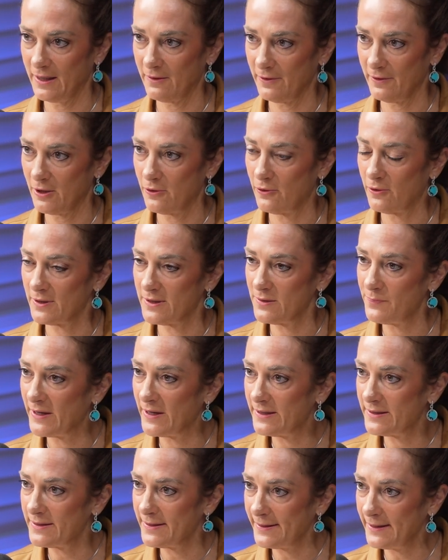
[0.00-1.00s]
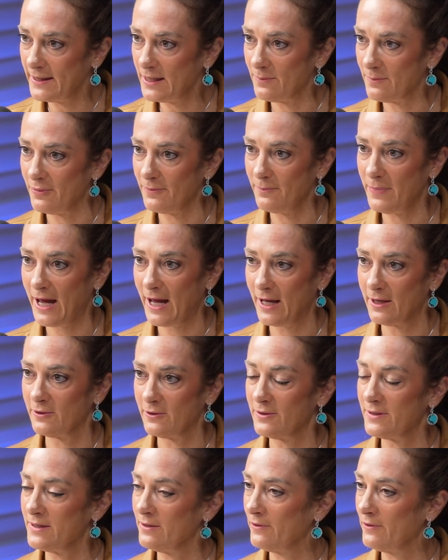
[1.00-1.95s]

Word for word: It records my sleep patterns.